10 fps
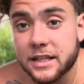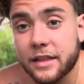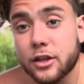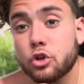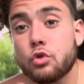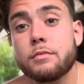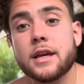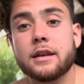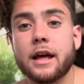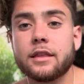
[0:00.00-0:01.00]
nothing, you
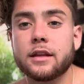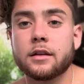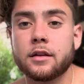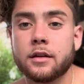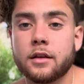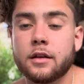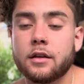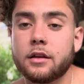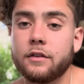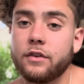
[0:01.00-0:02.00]
mean nothing.
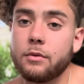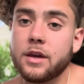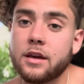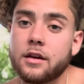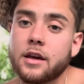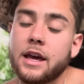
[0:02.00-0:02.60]
You feel me?